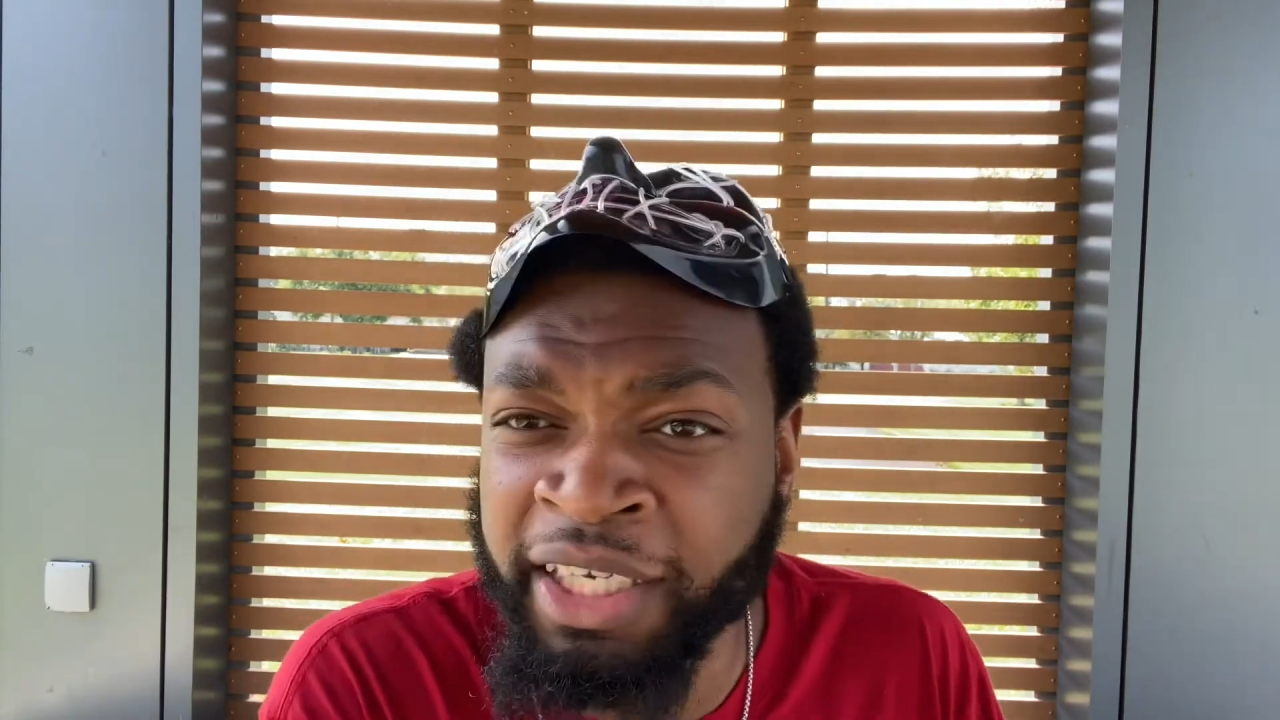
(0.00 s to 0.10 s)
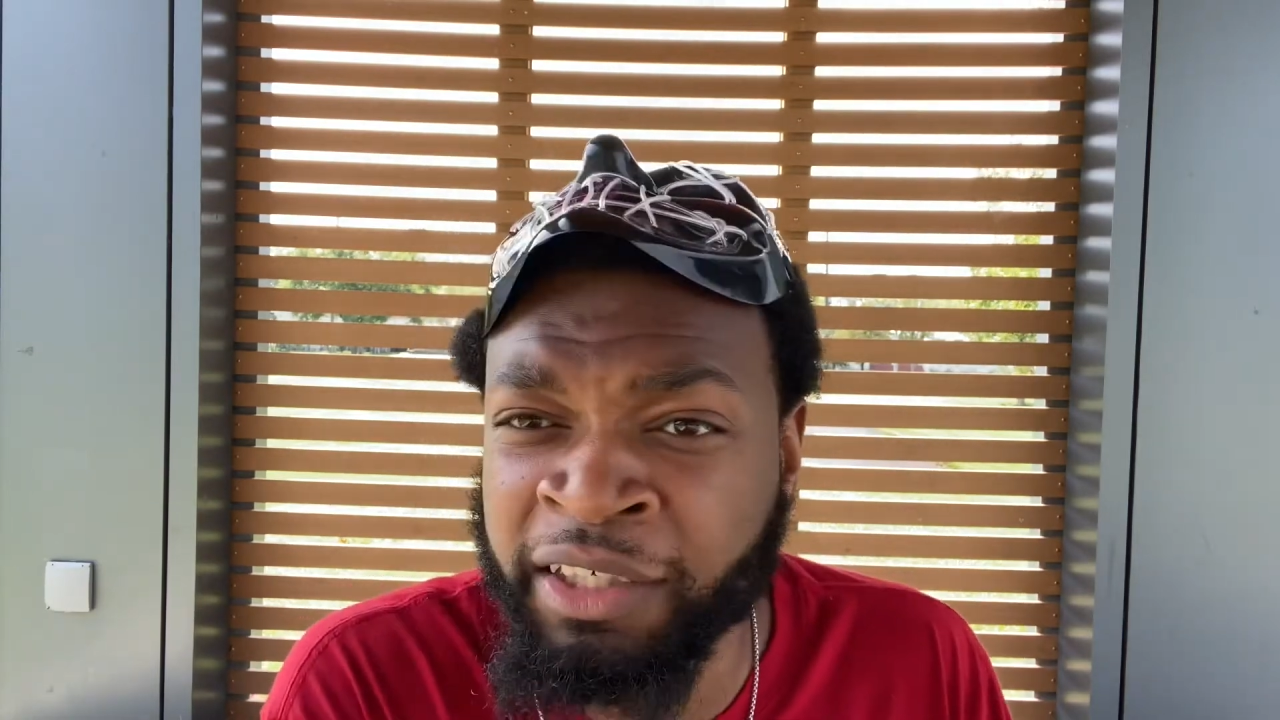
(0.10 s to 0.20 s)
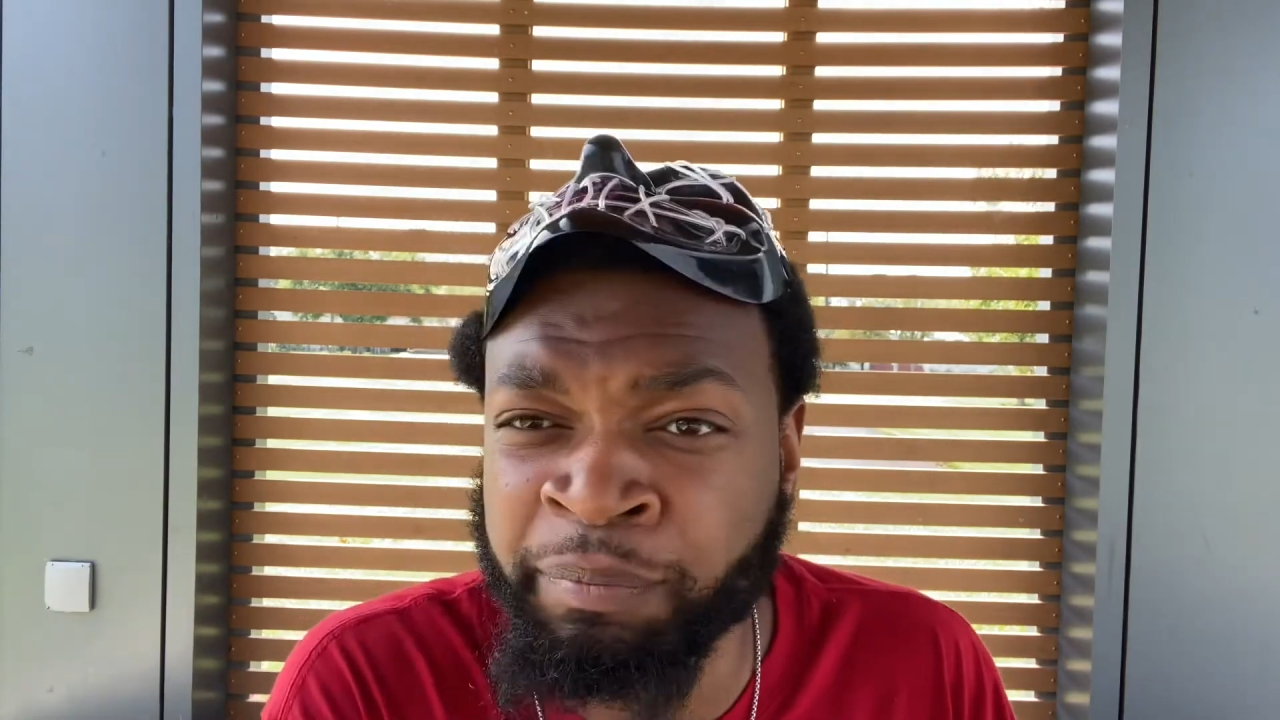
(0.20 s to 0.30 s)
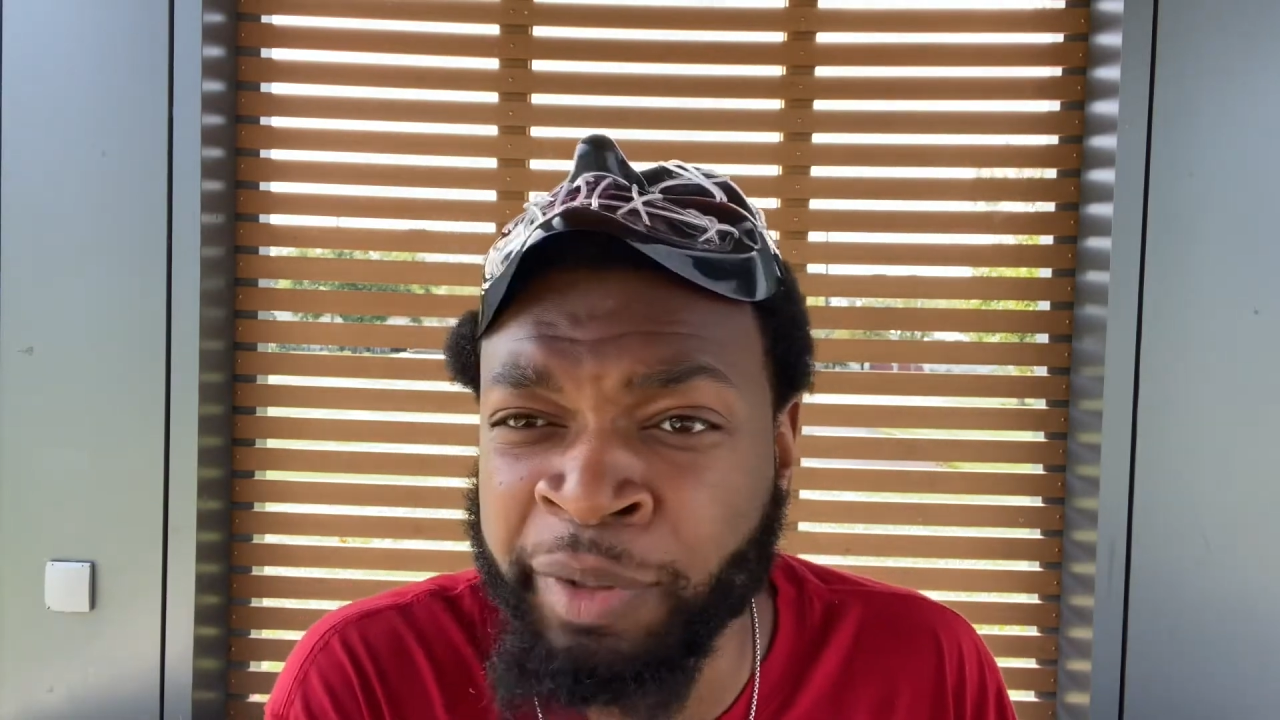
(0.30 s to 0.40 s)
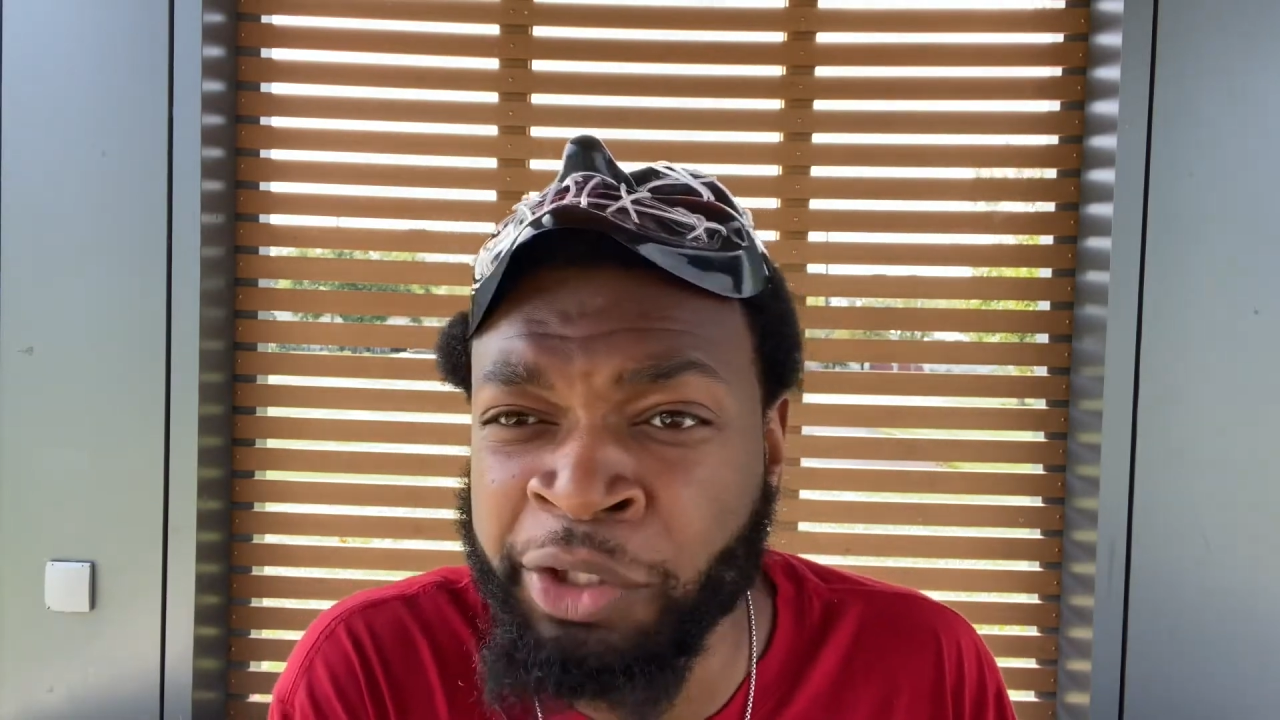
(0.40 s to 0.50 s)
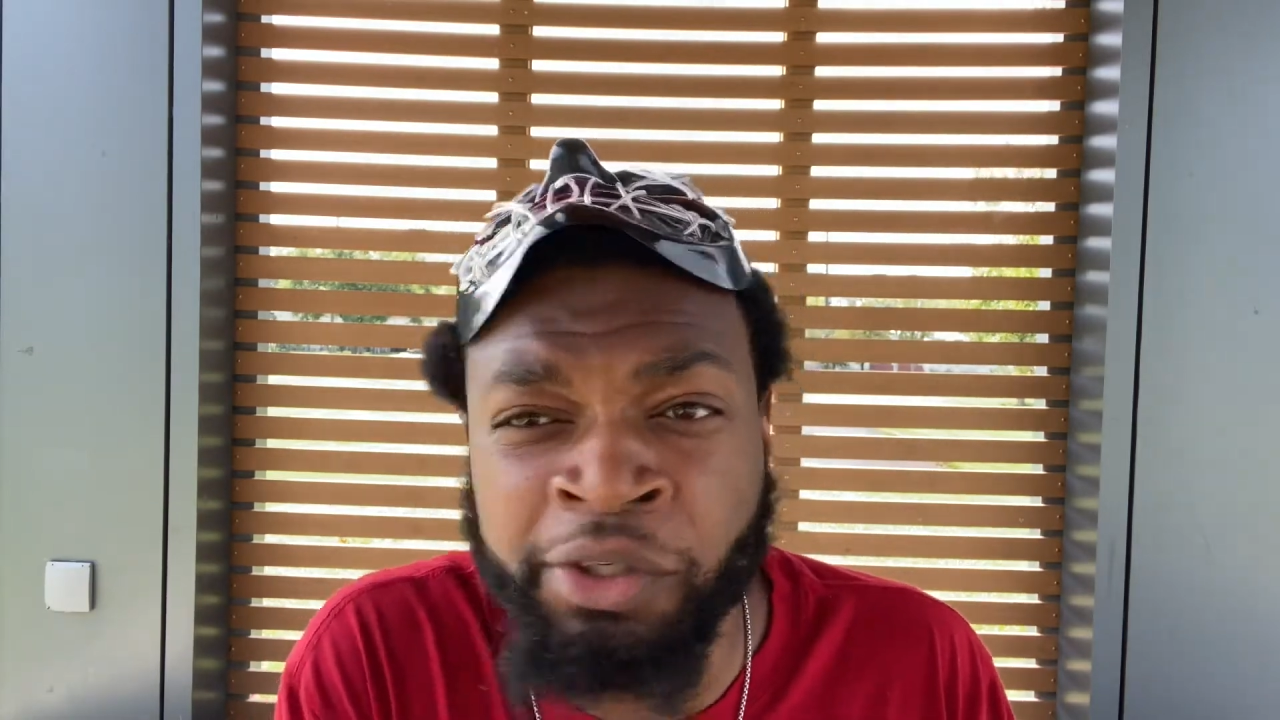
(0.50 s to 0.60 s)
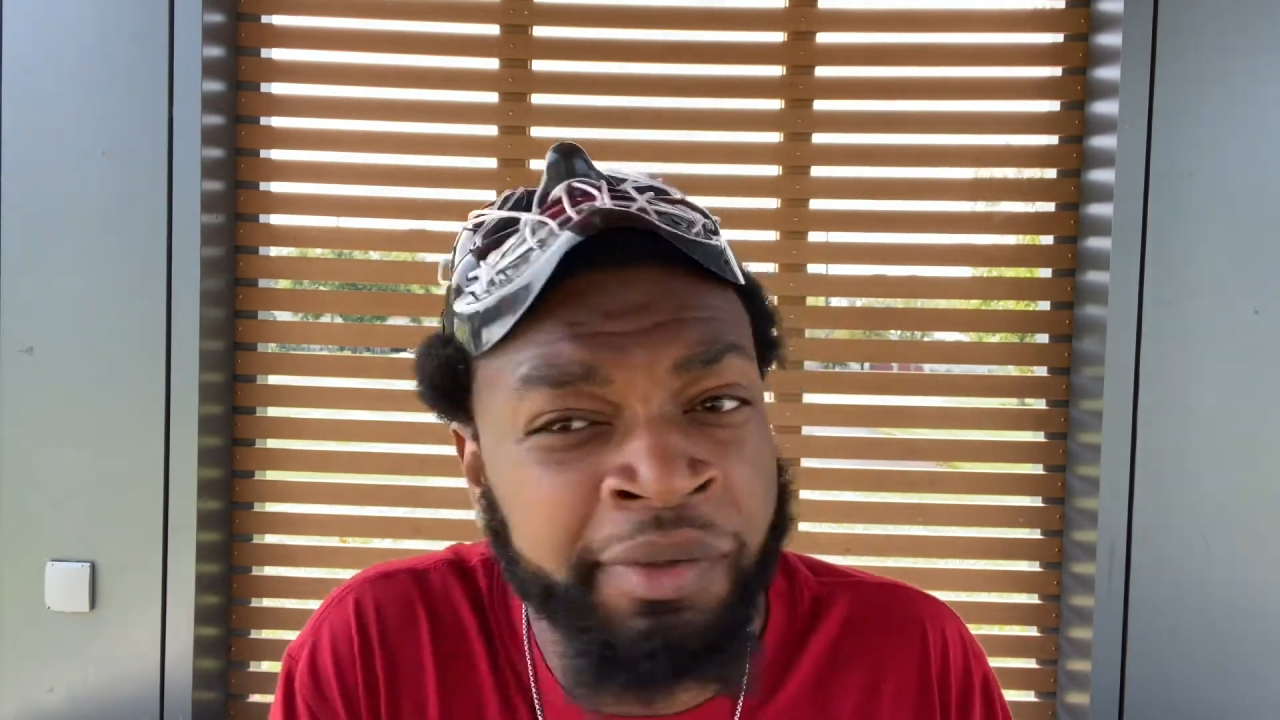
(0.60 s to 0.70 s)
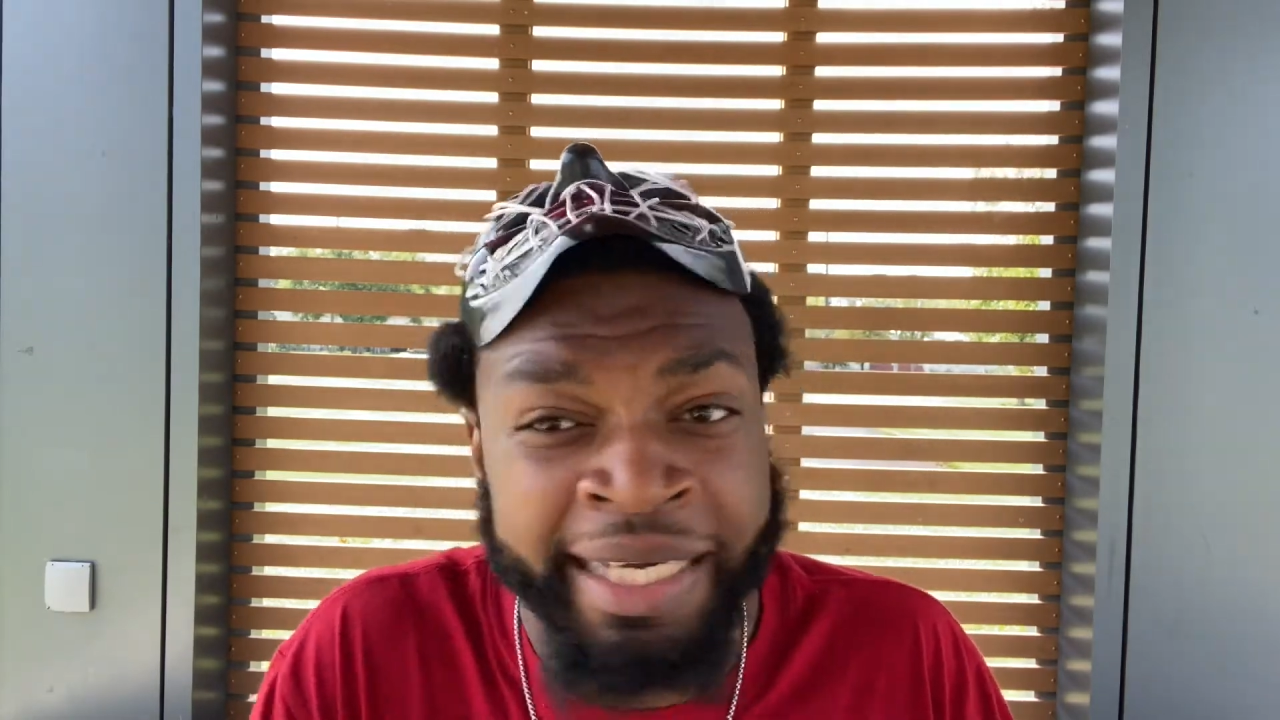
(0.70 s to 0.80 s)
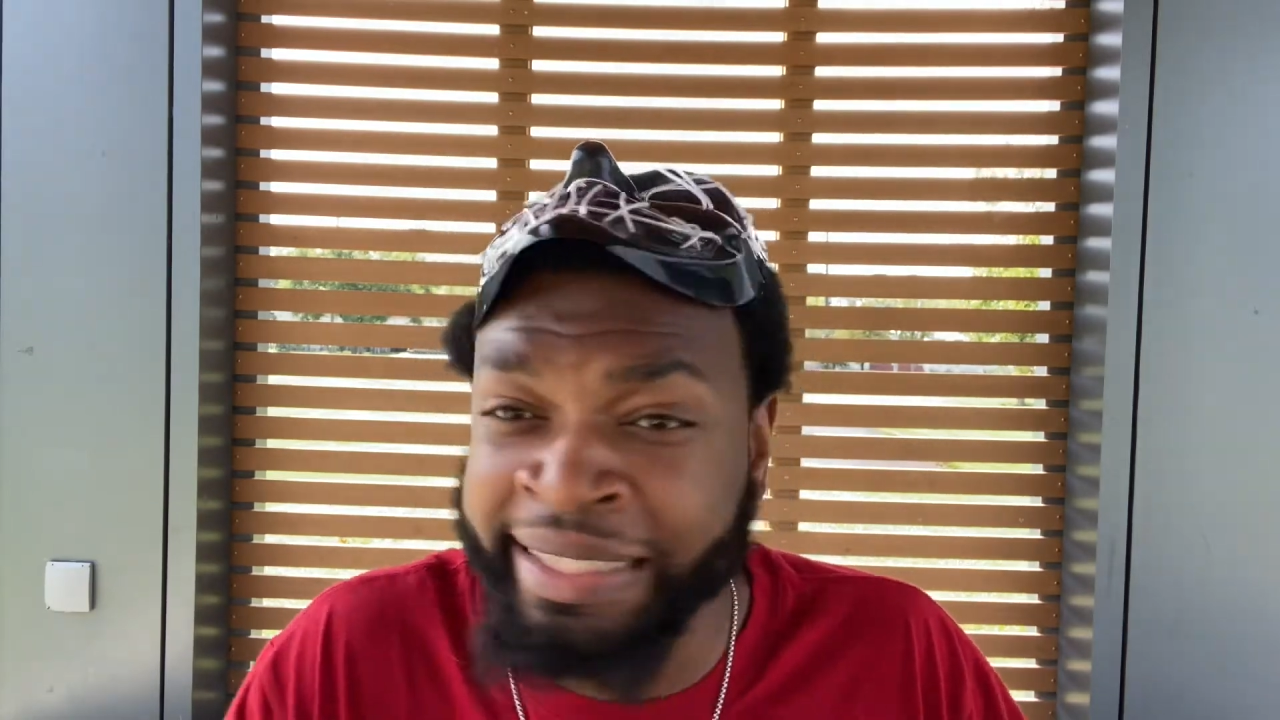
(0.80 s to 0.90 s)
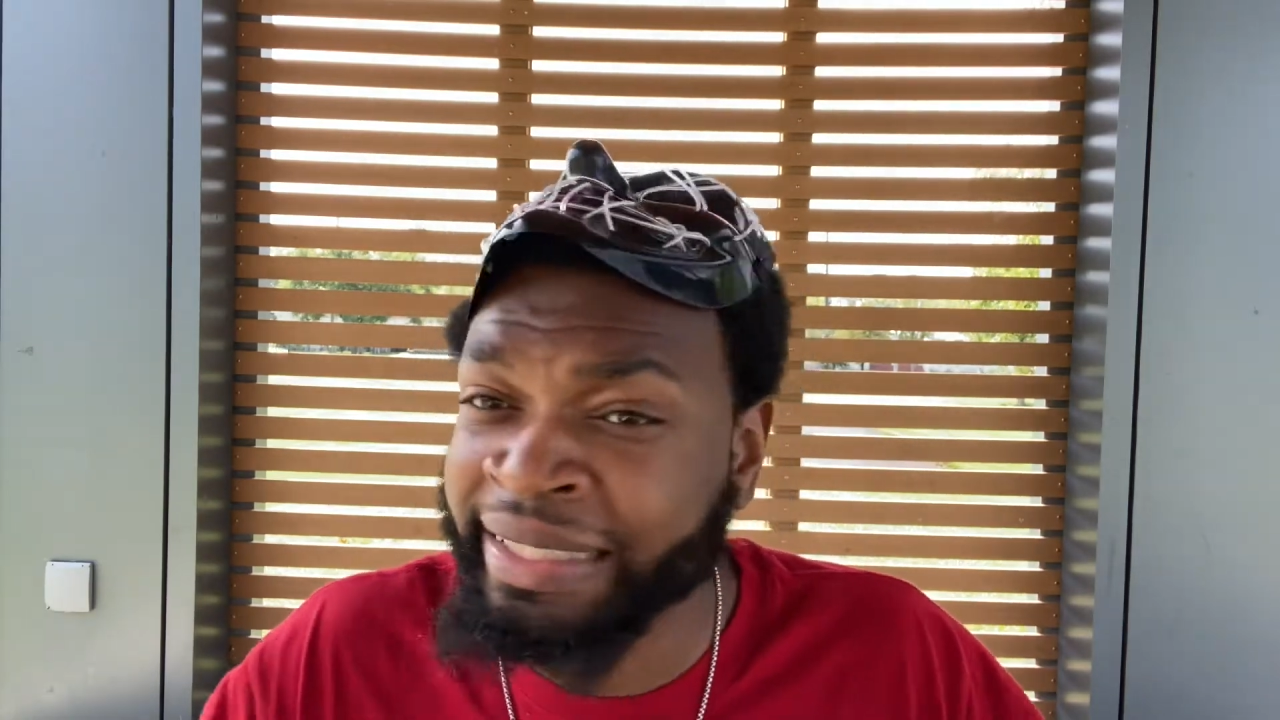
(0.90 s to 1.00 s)
computer,
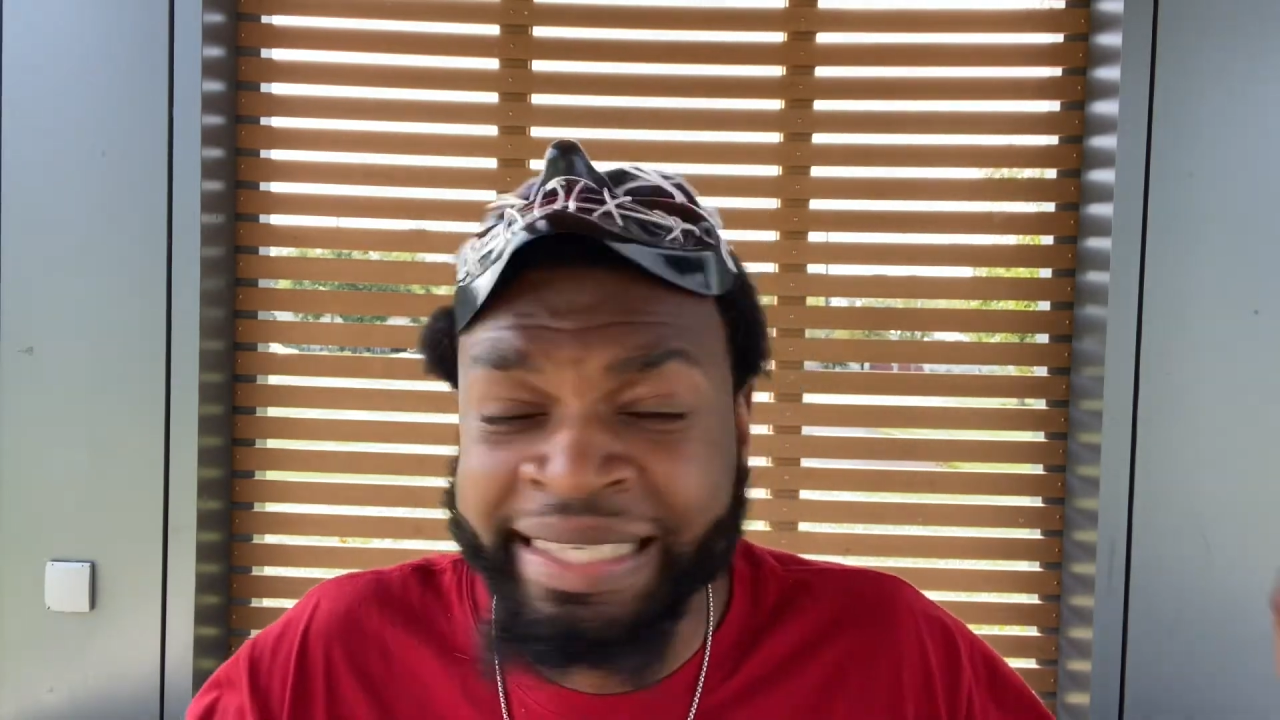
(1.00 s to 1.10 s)
and